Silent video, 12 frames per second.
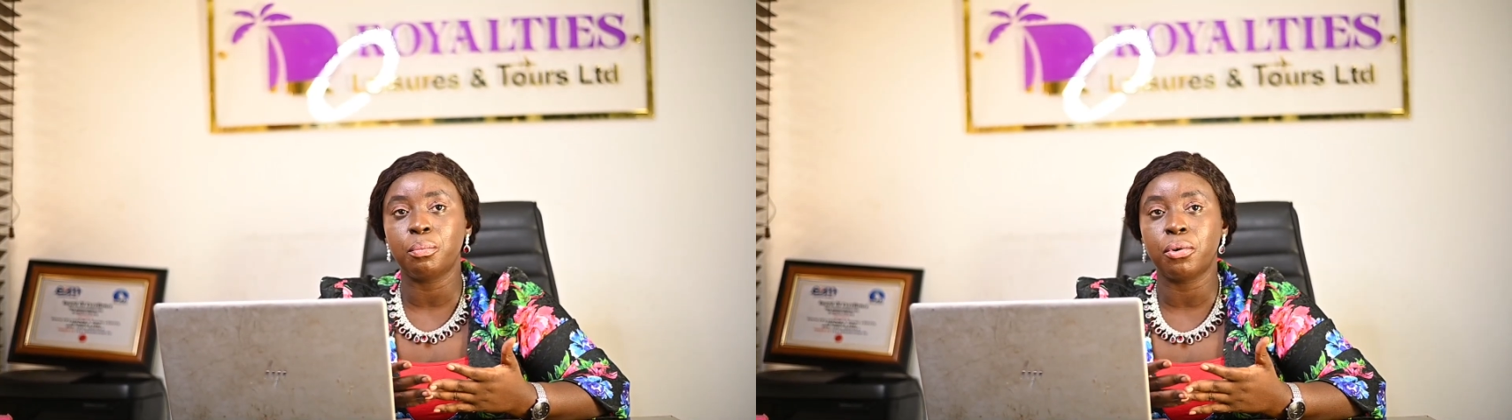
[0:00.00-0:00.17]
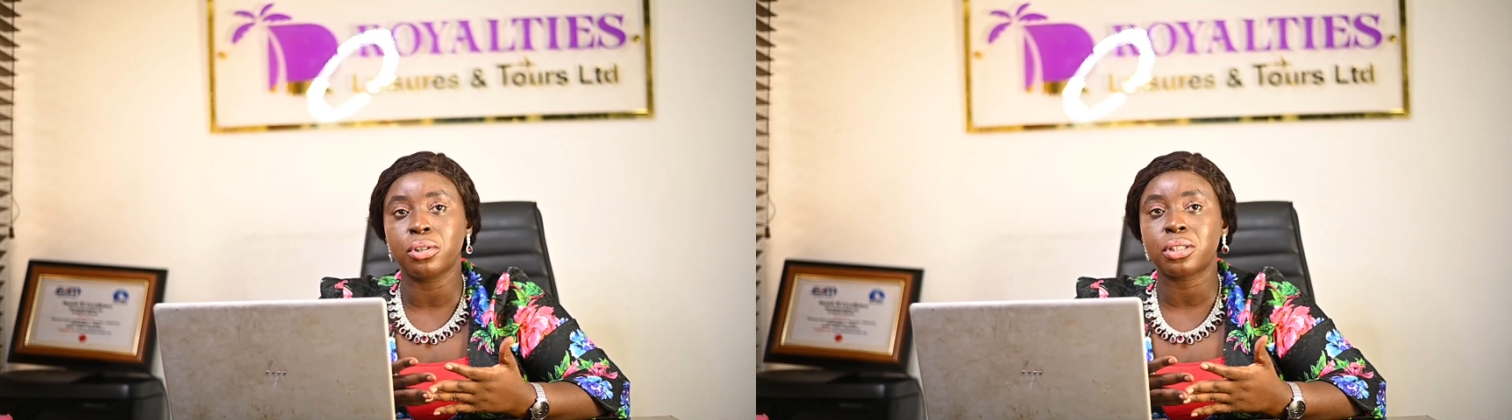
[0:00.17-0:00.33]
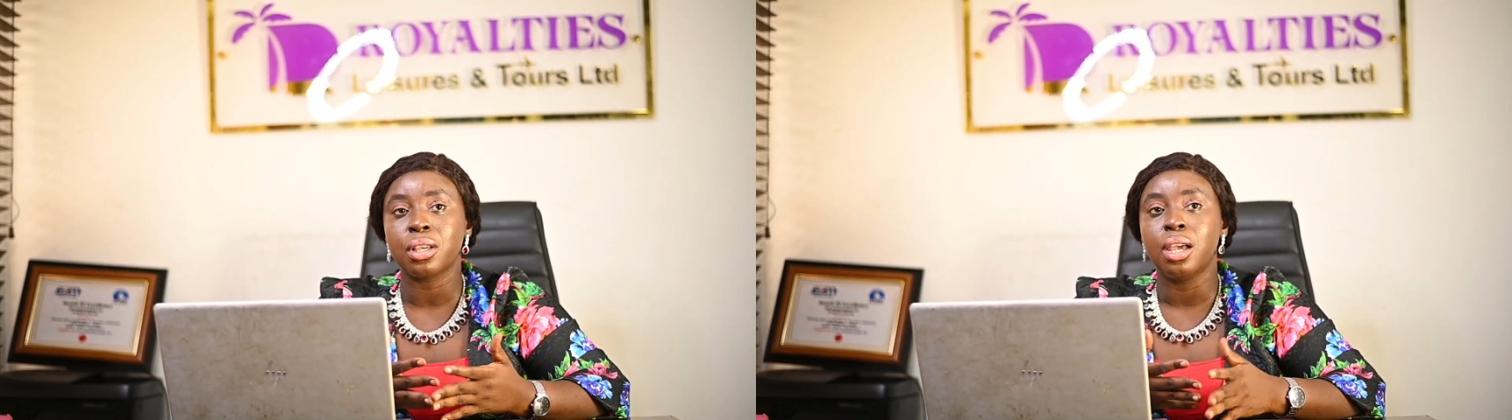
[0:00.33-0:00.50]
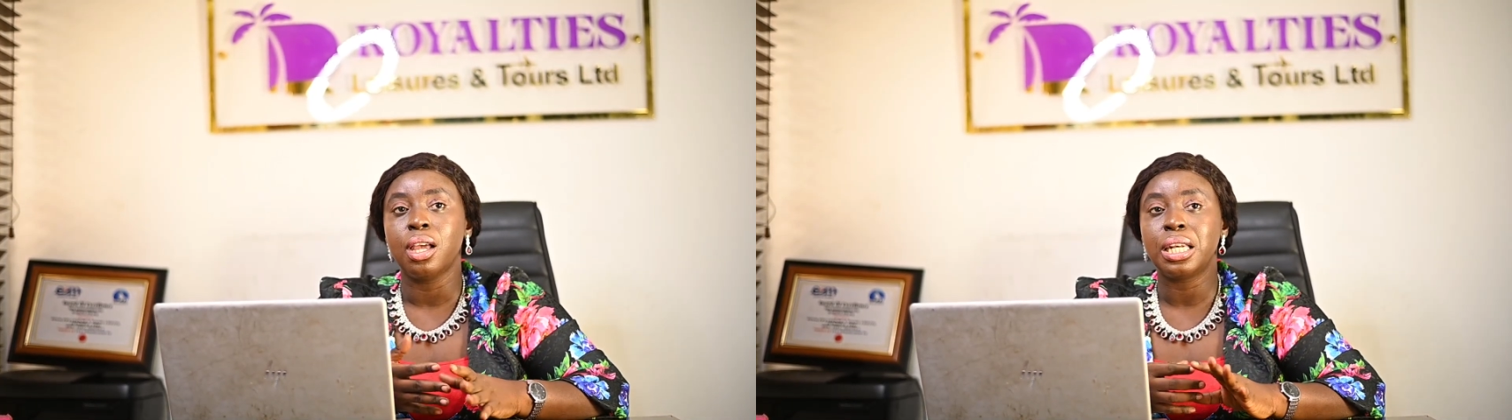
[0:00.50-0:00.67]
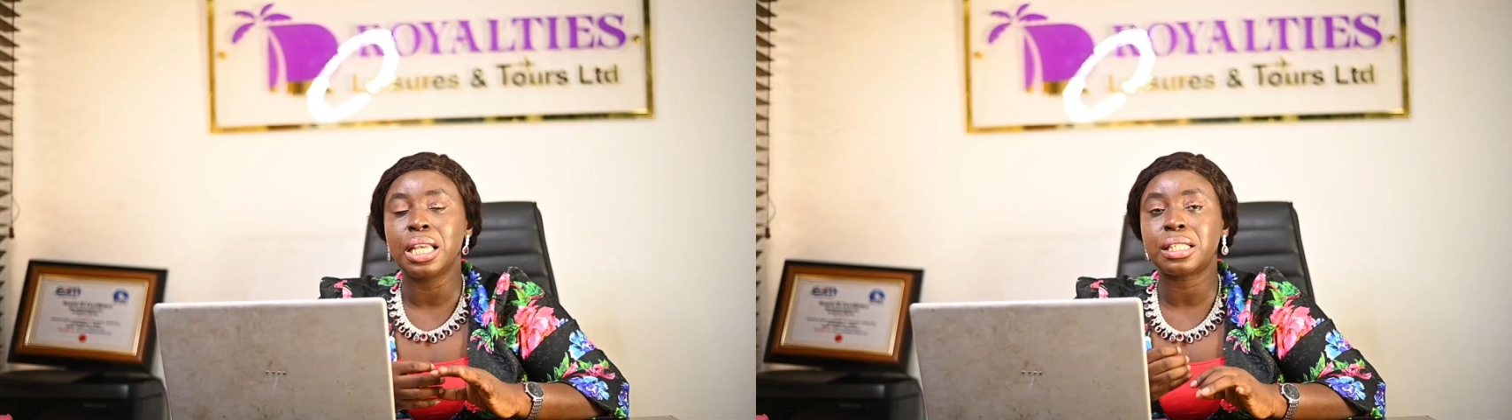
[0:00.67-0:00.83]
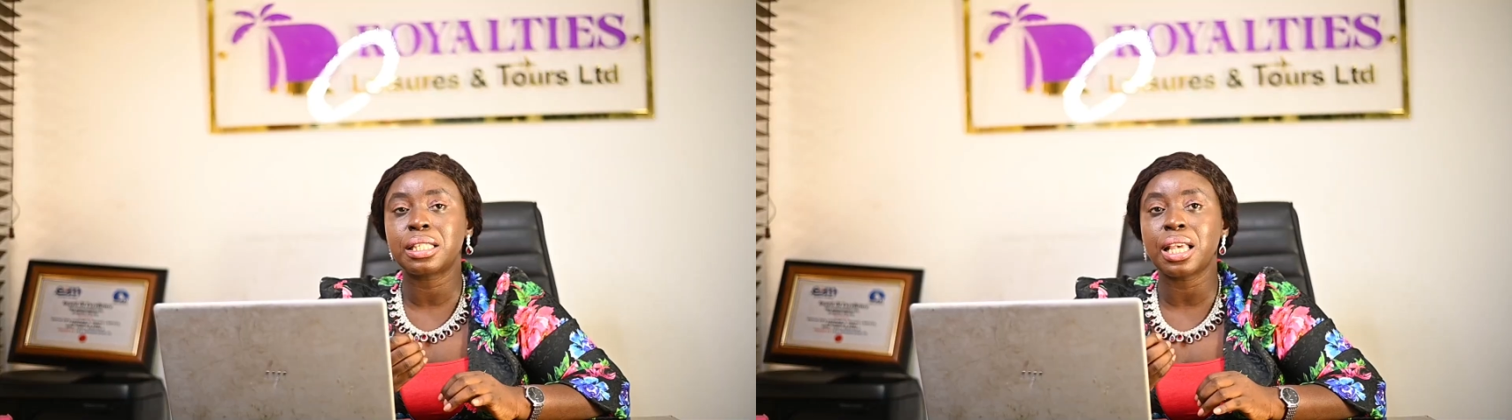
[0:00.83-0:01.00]
but
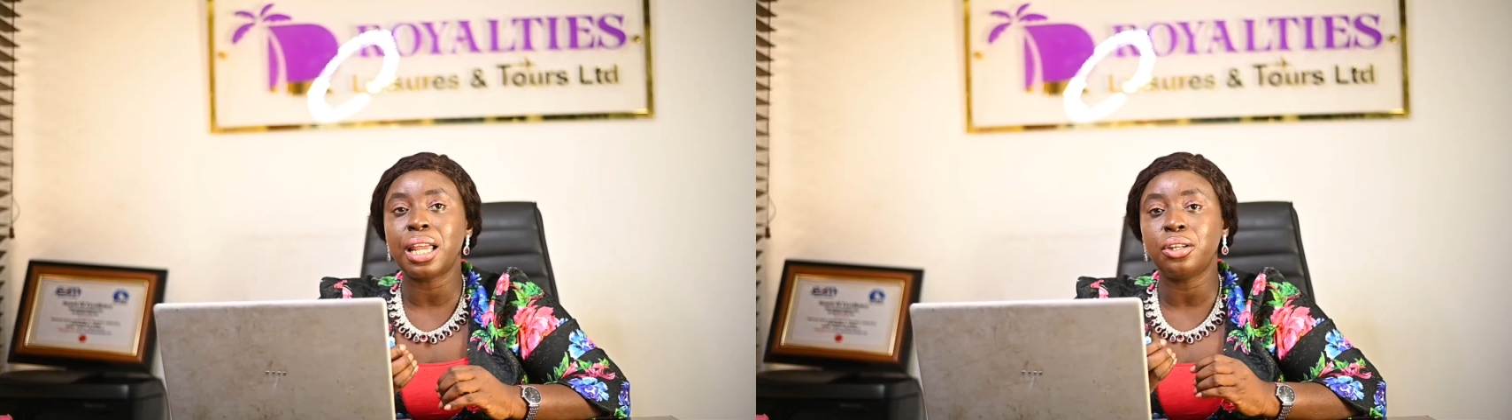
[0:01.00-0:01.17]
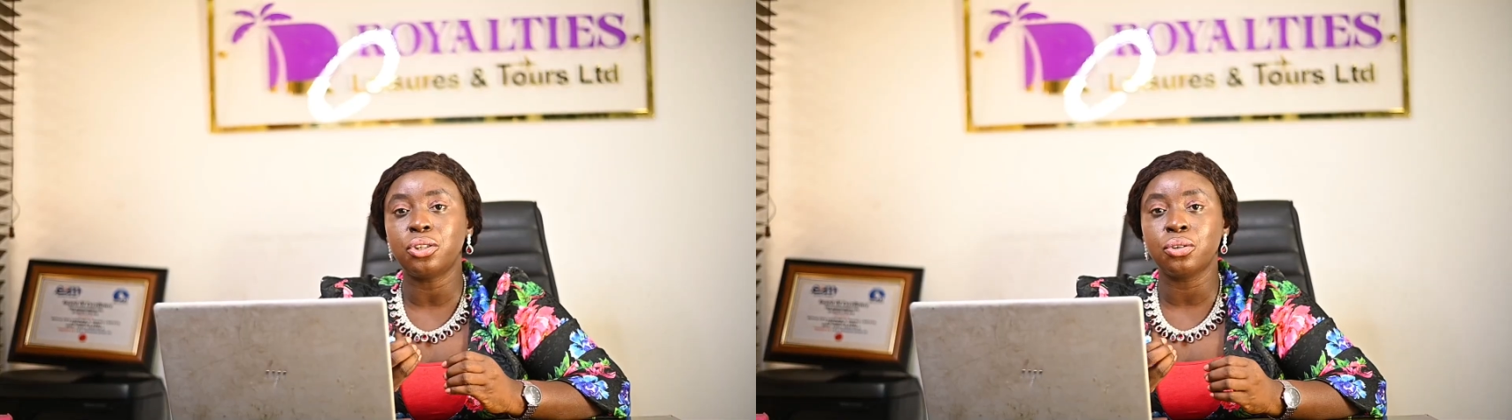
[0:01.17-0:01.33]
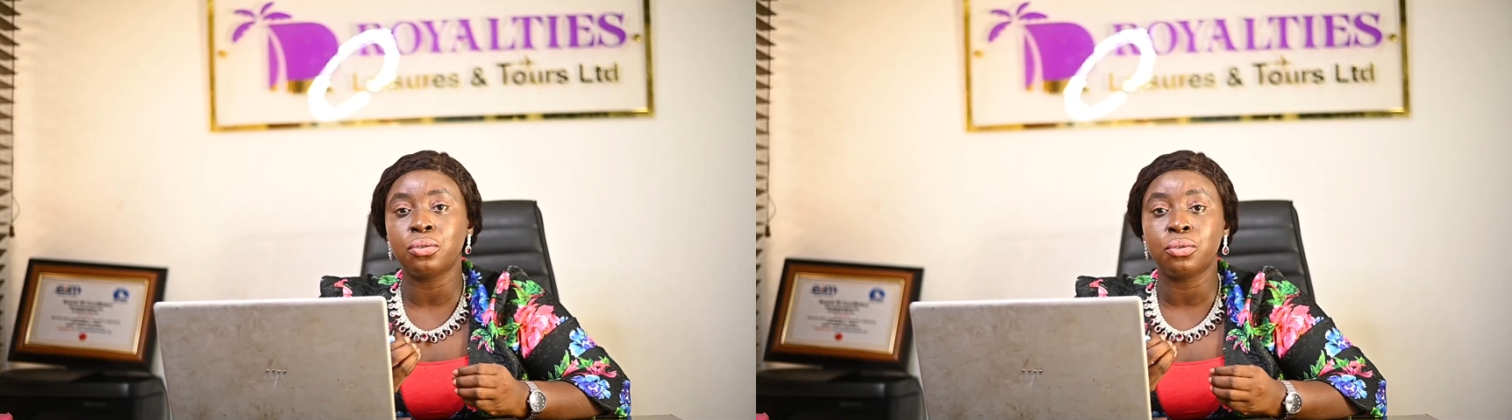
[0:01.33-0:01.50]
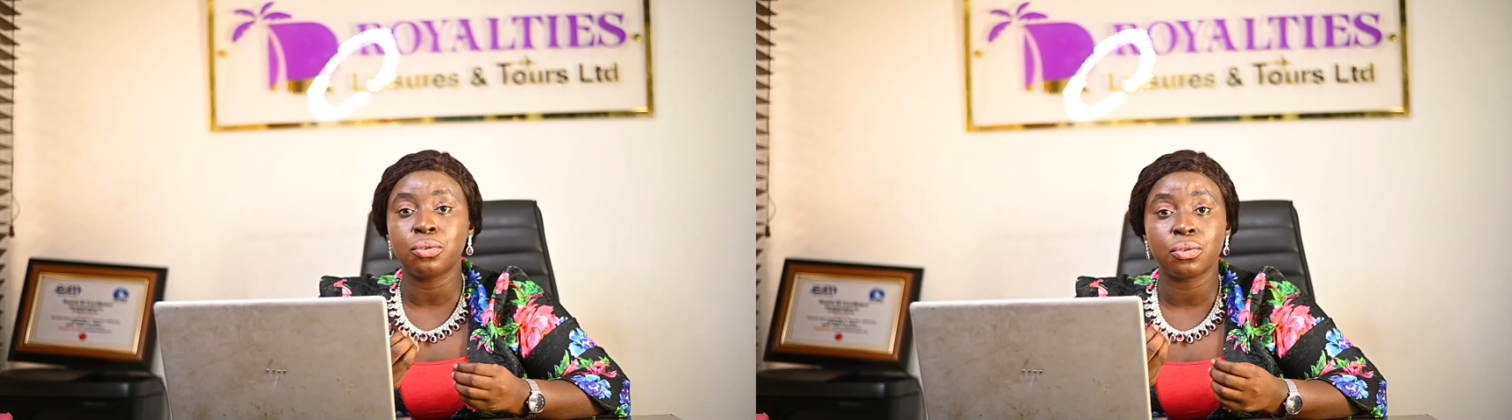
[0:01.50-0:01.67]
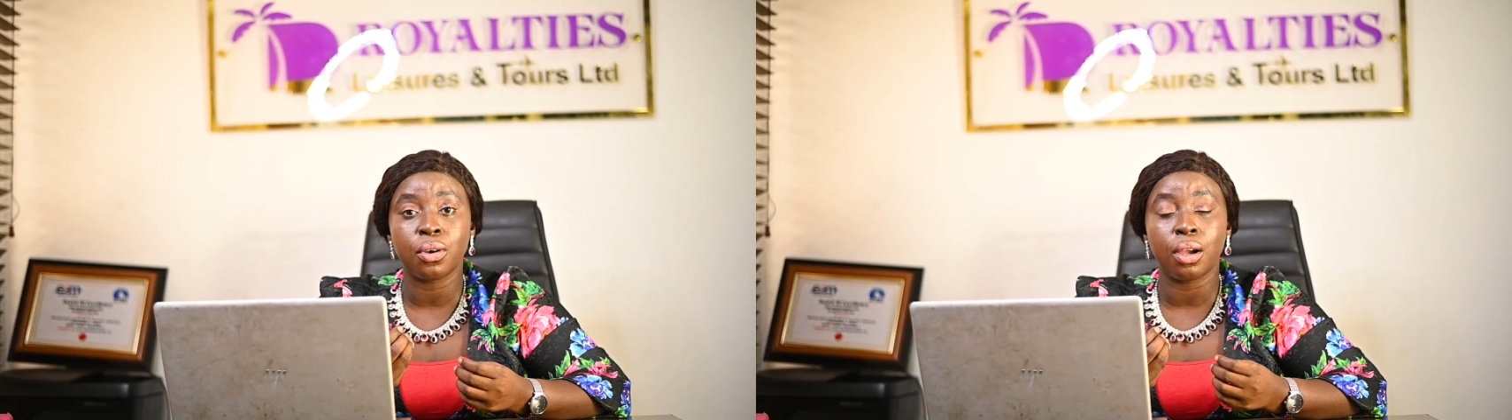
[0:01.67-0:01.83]
they send you